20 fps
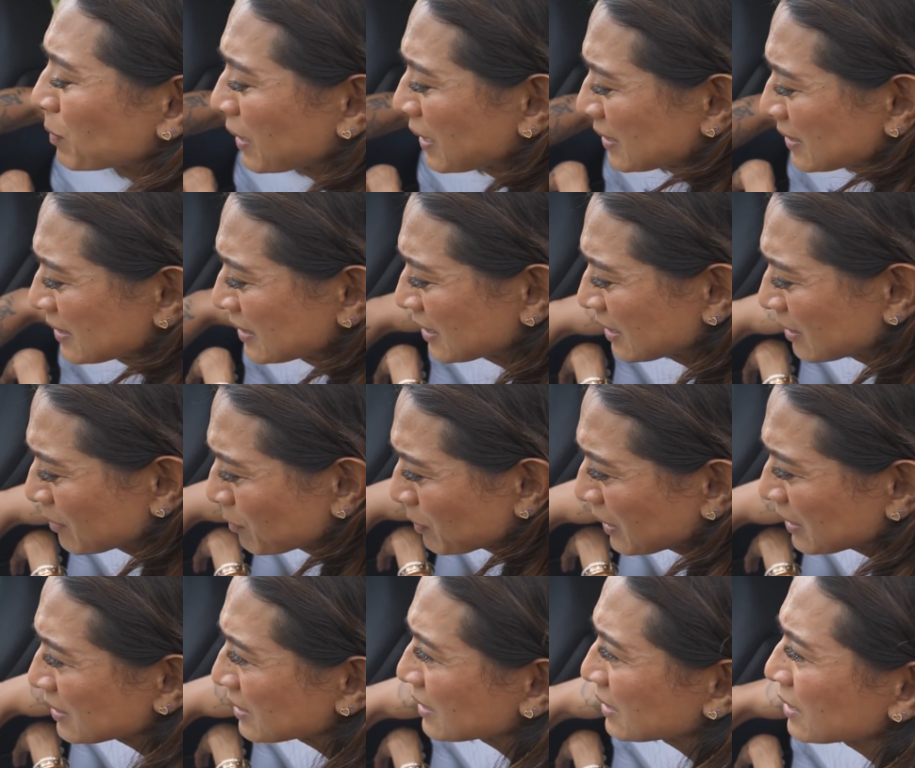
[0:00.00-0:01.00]
plastic
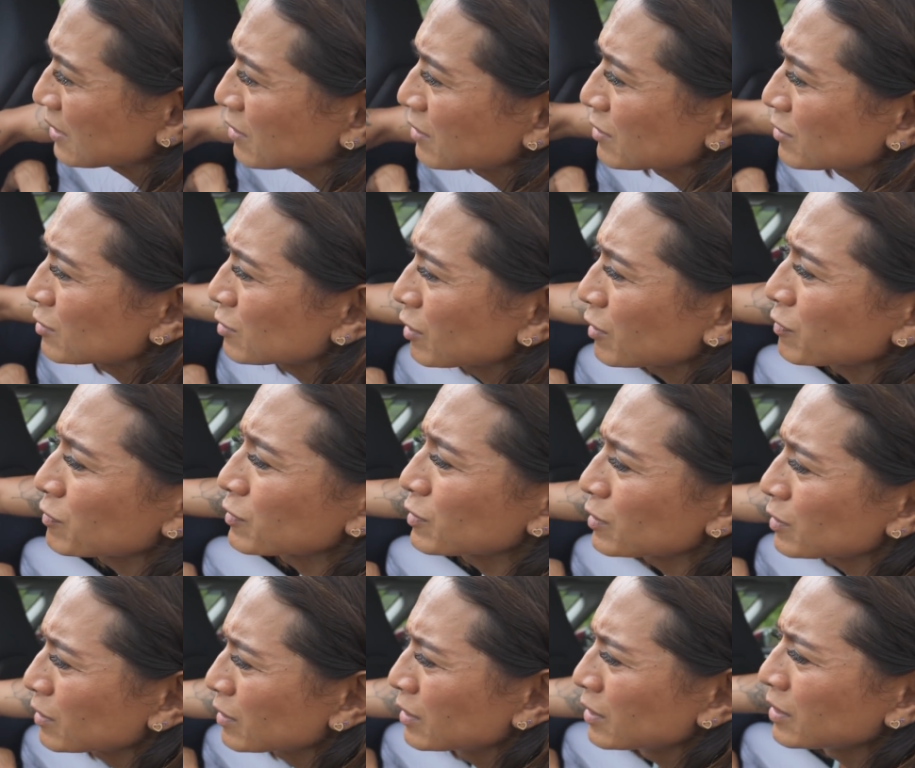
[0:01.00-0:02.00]
here,
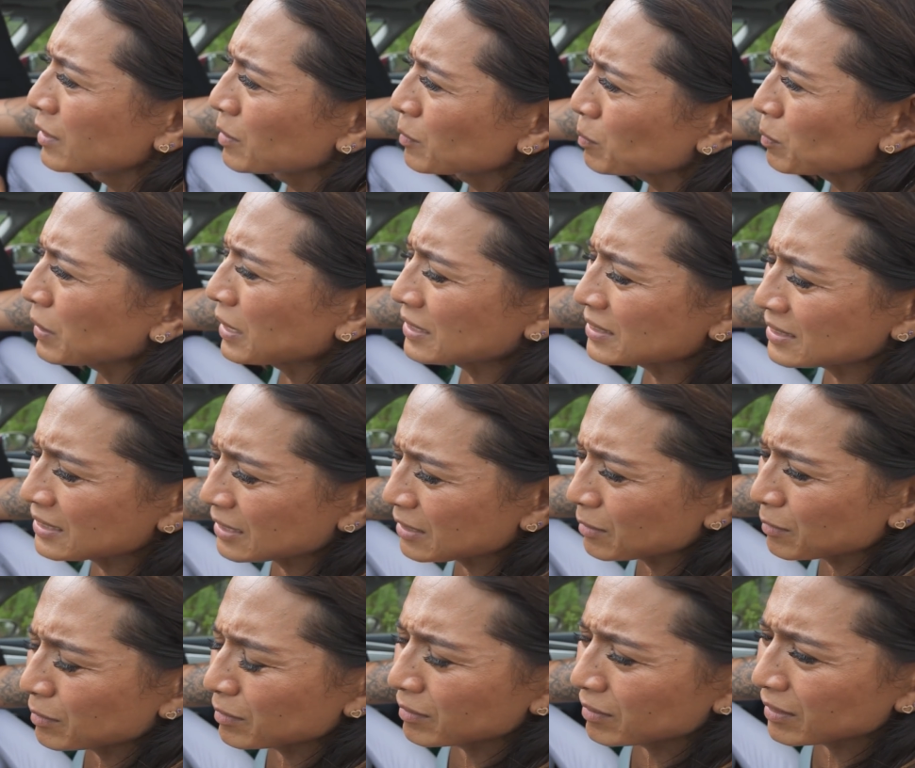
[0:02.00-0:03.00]
softer plastic
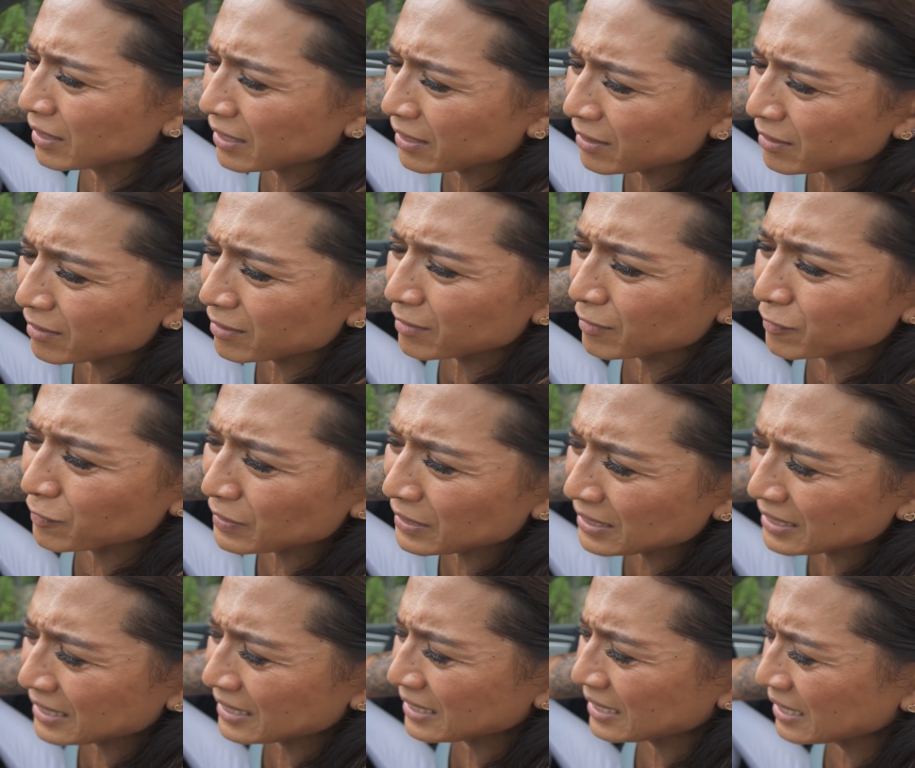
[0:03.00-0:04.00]
leather
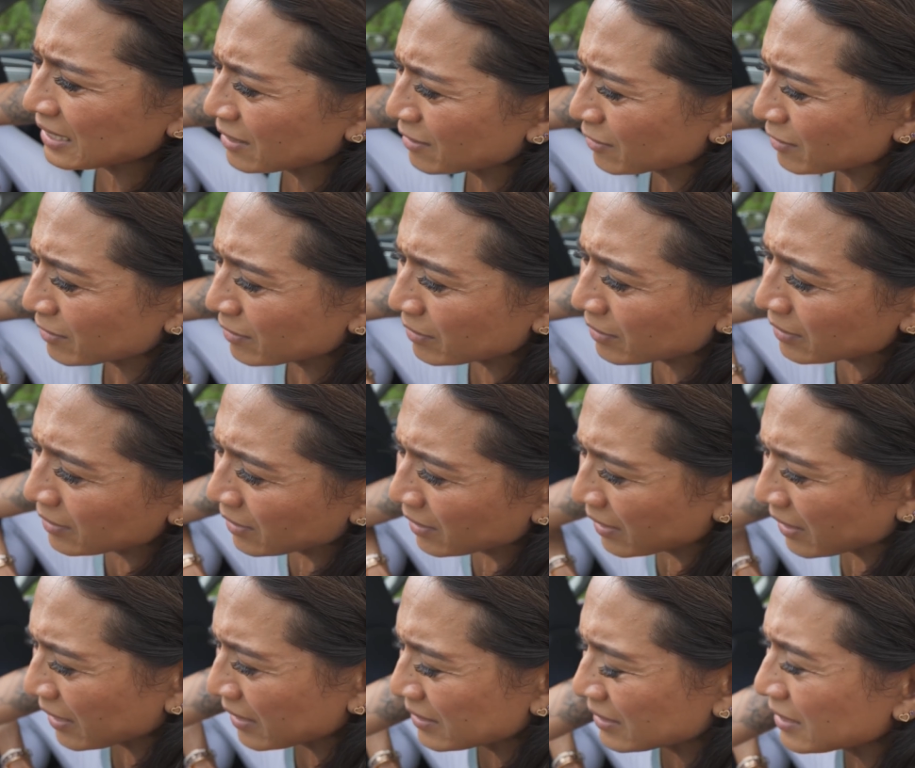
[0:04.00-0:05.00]
feeling here,
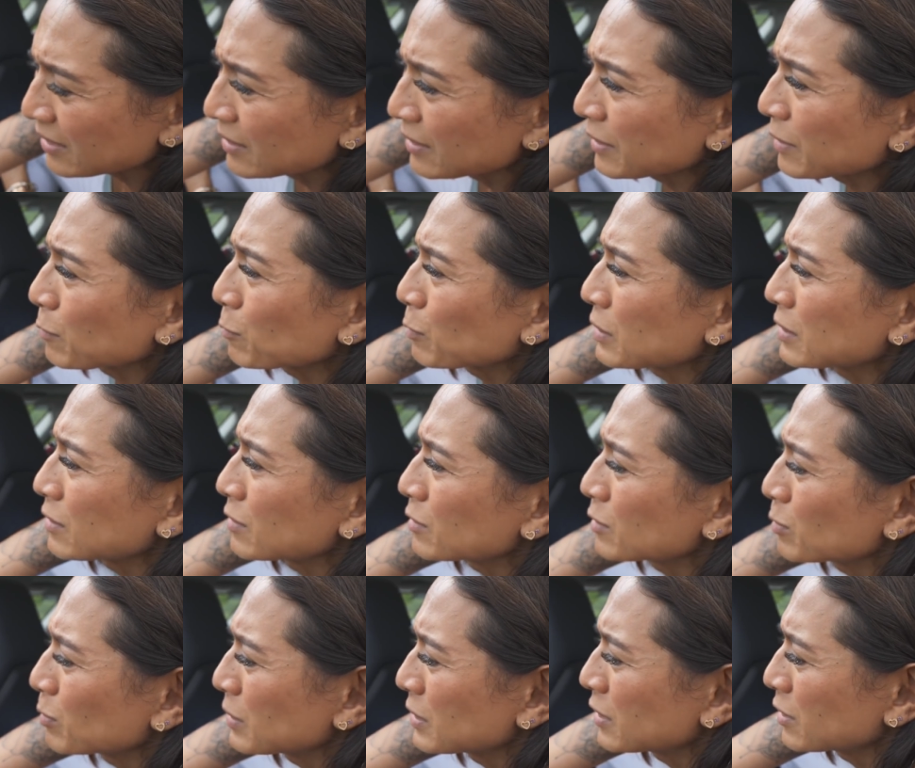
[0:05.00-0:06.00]
and then the window
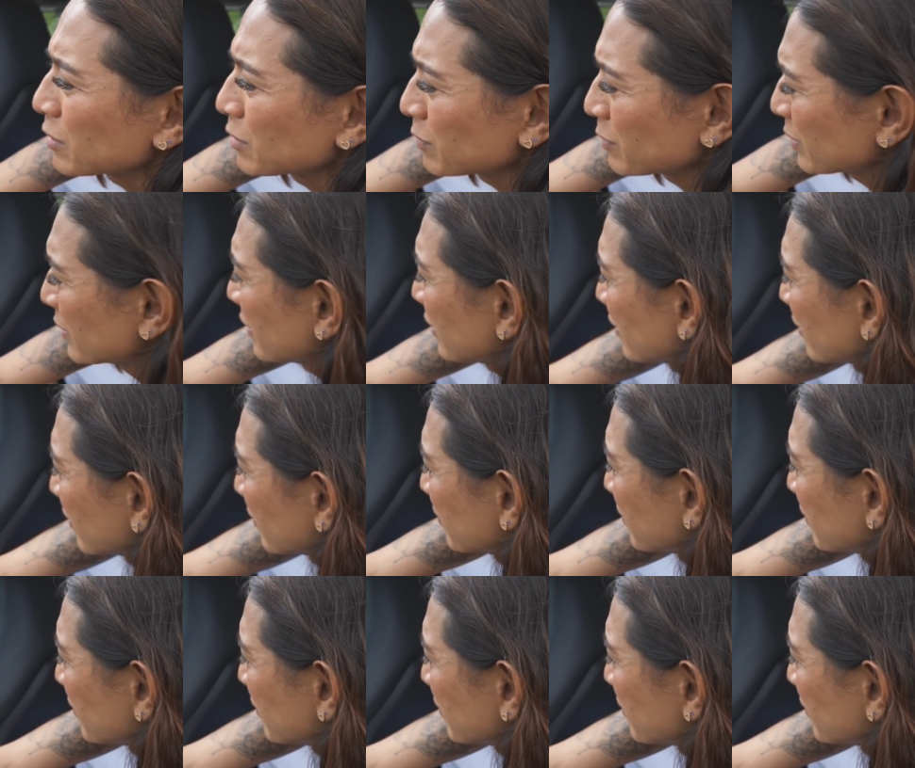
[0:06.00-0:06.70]
switch over here.